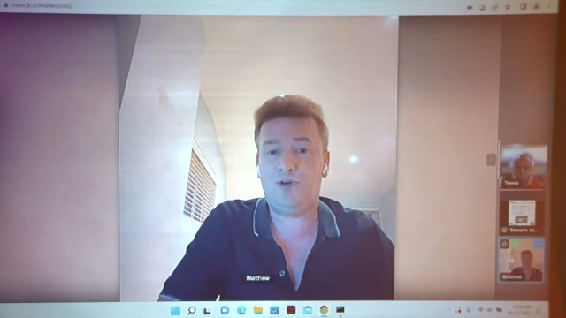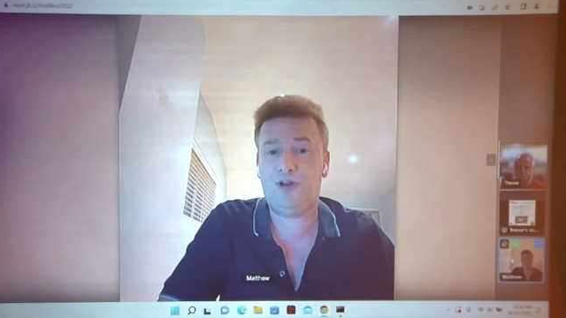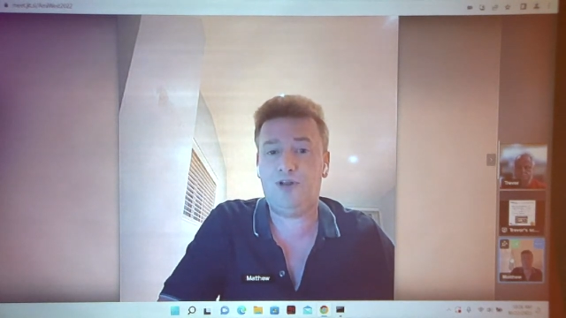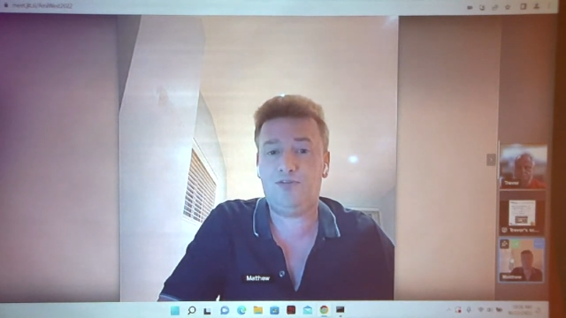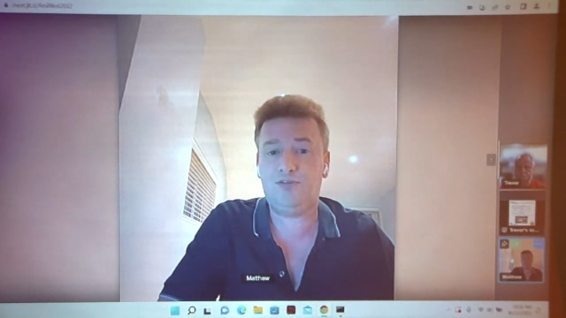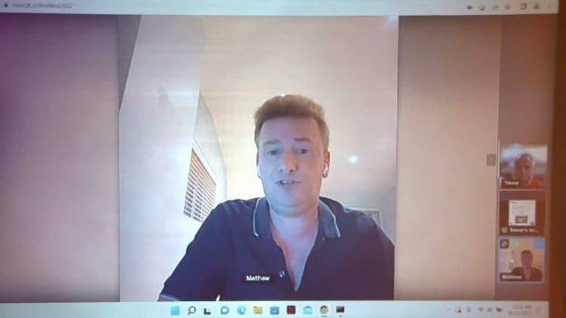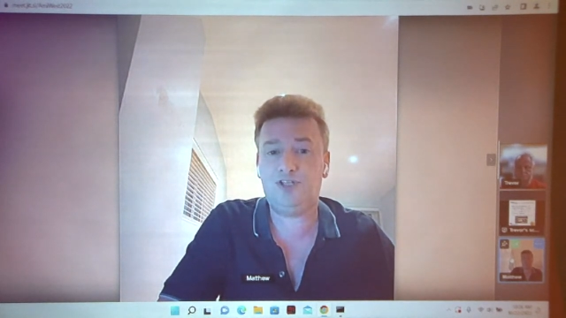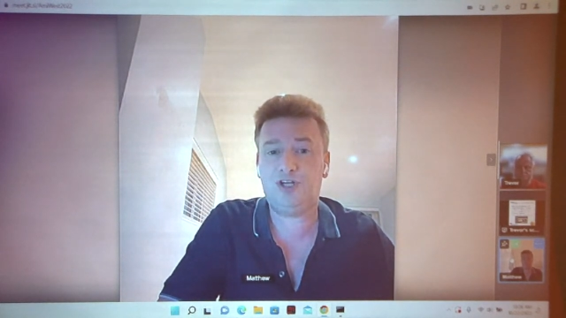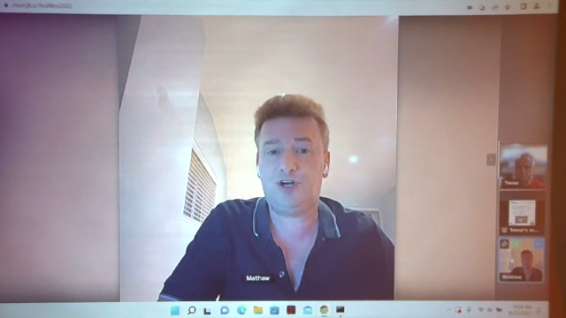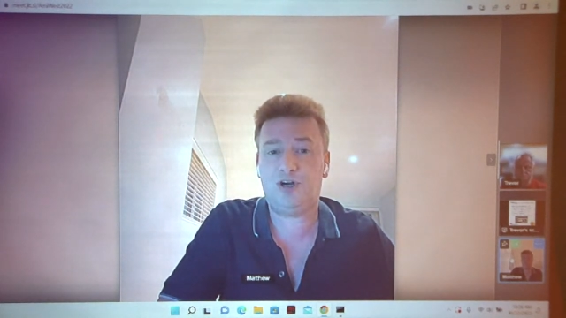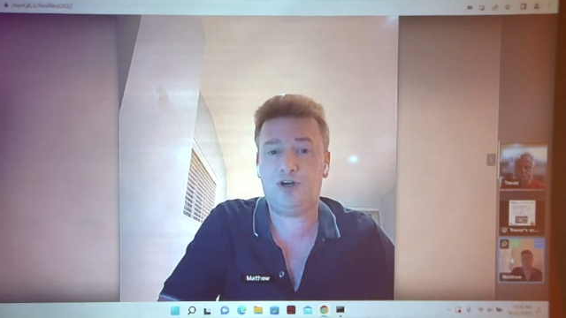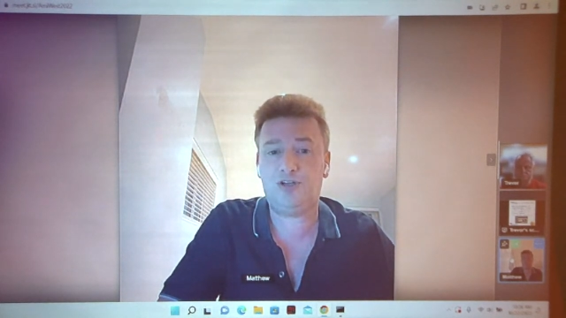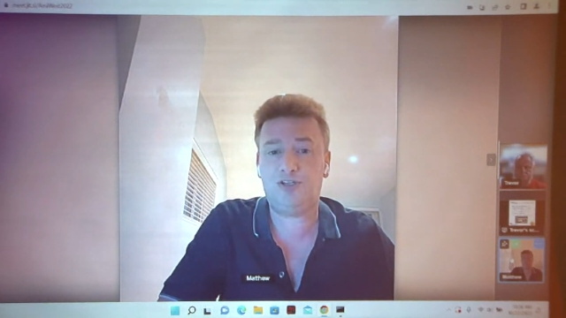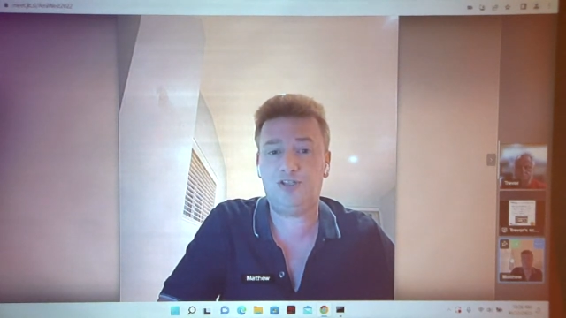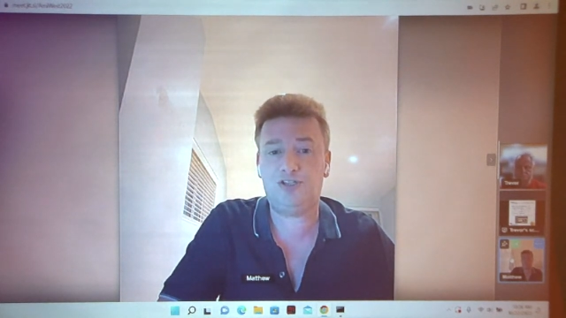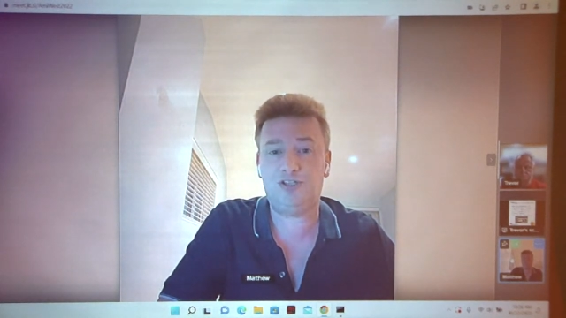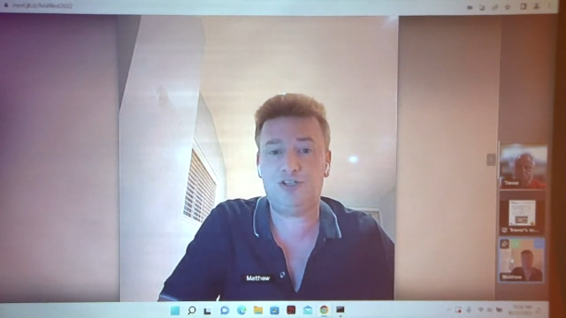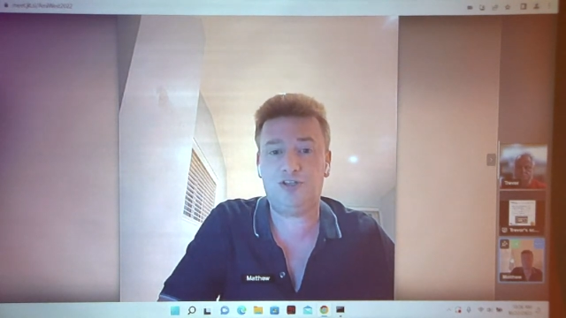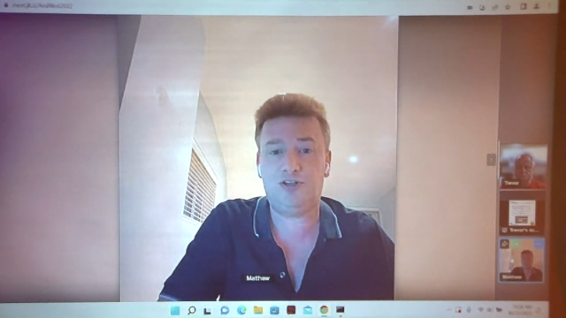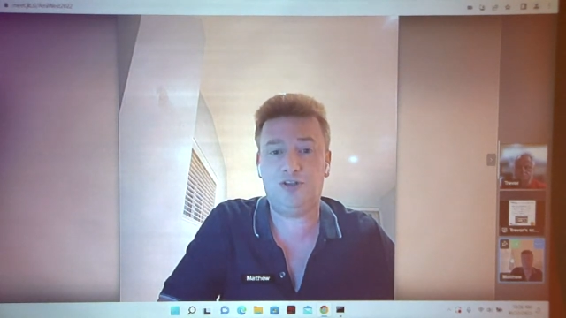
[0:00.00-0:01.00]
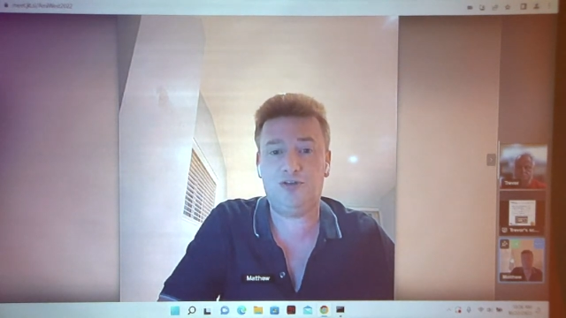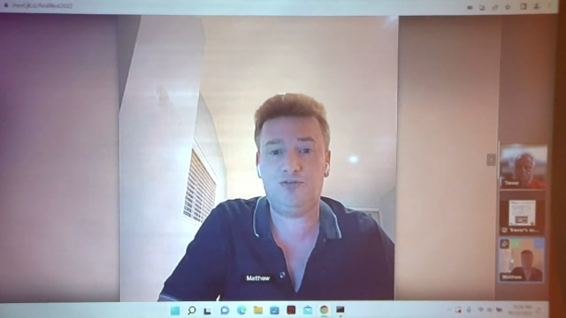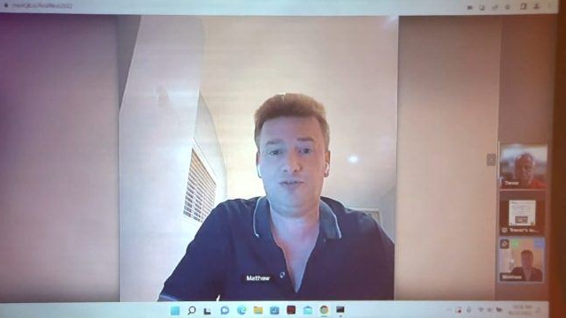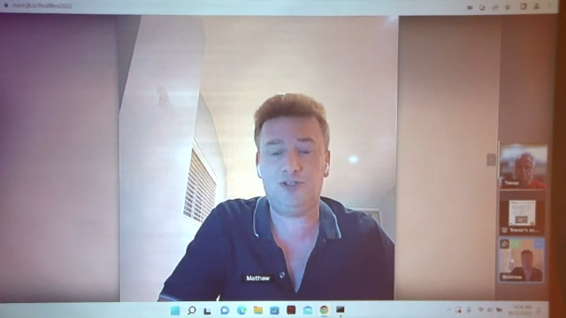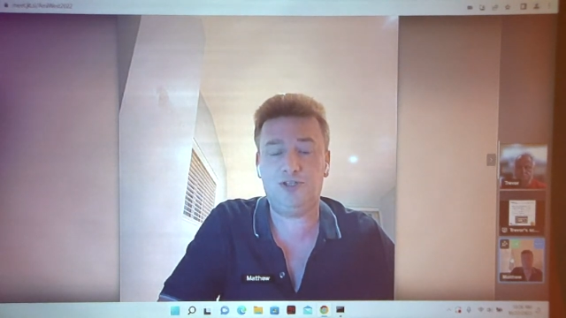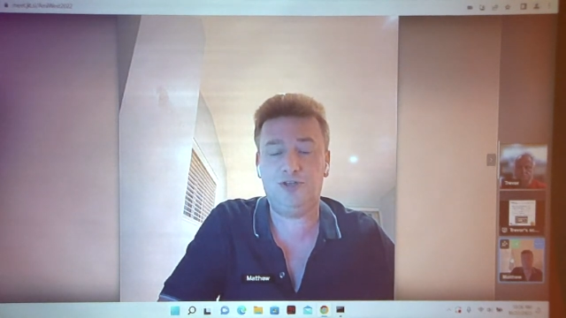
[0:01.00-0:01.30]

of charge to those